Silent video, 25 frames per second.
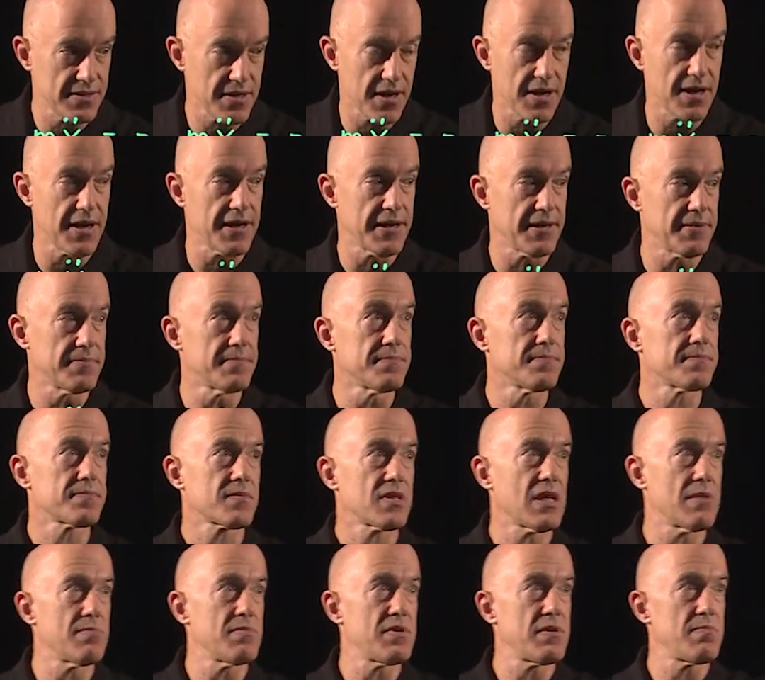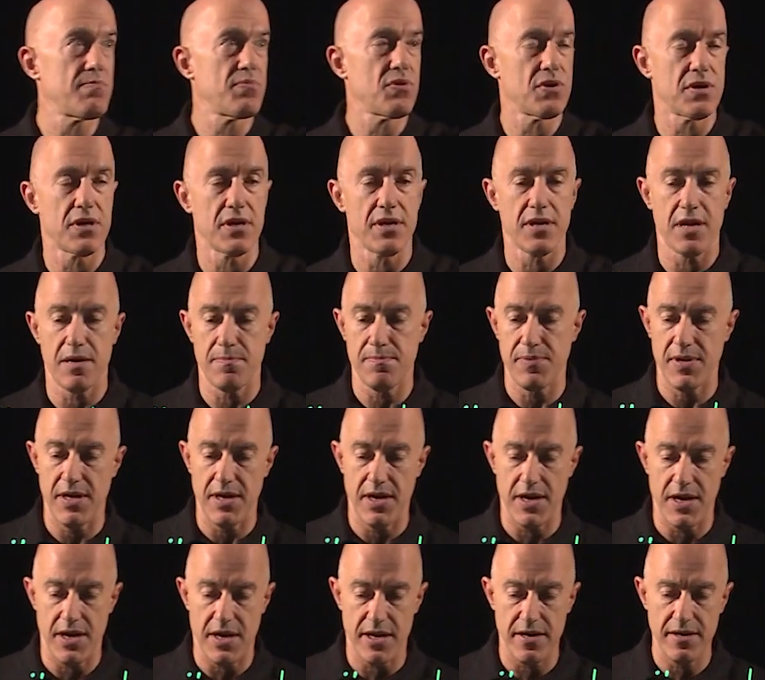let me put it up
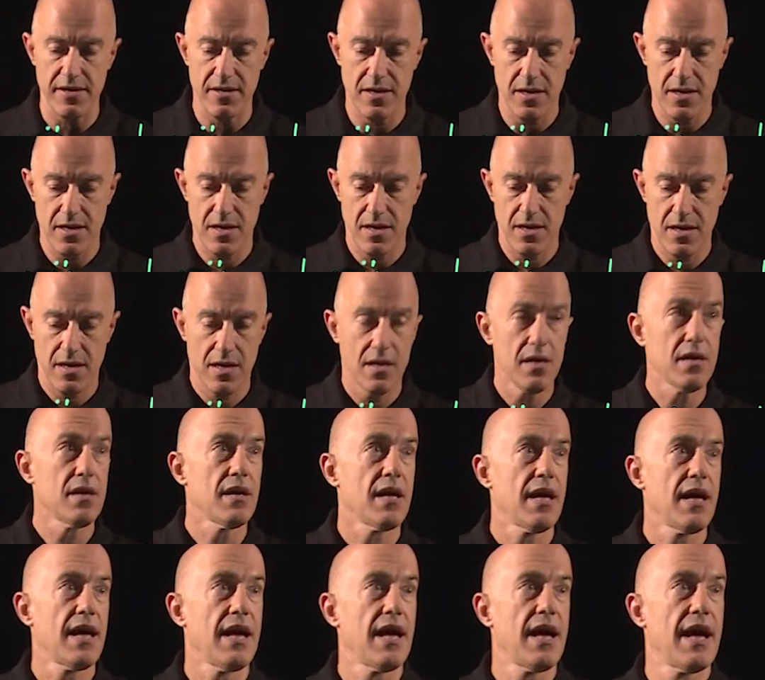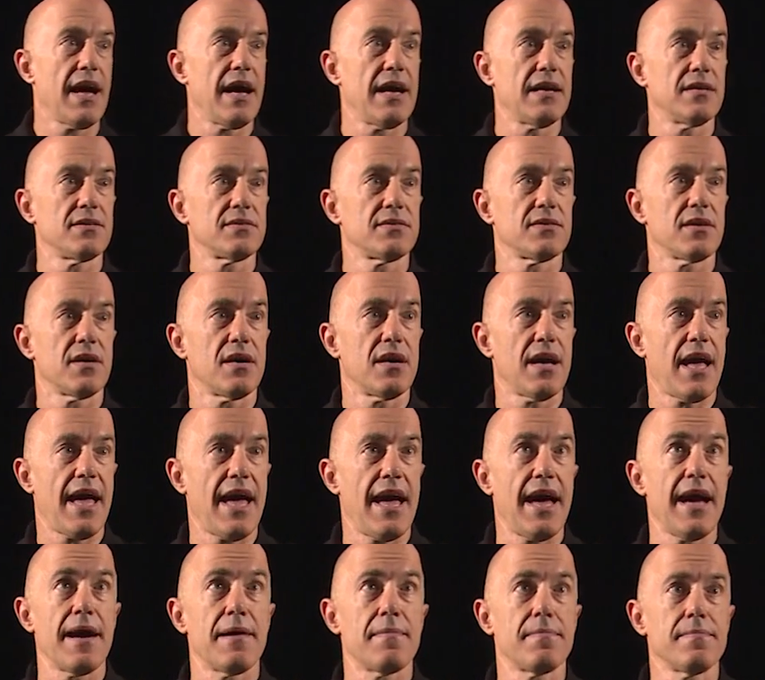here, as
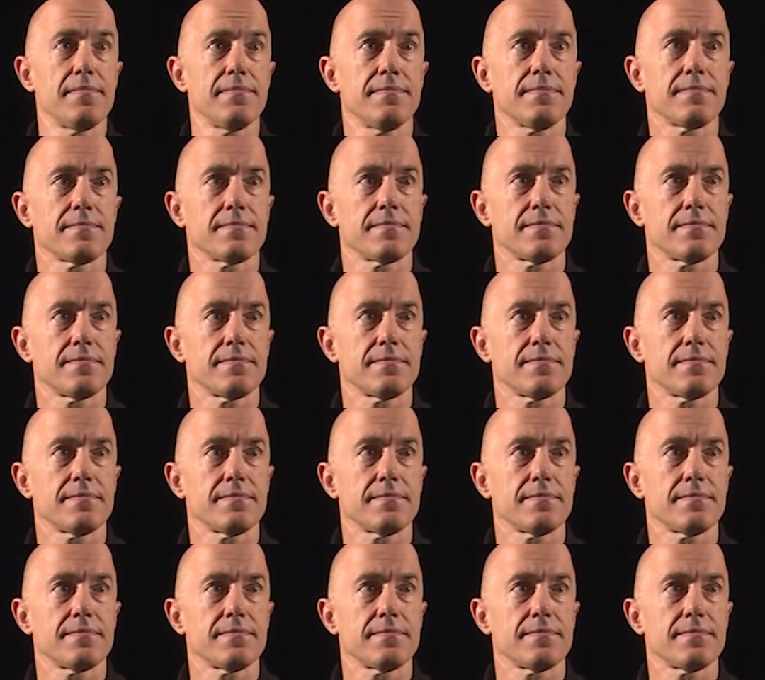M.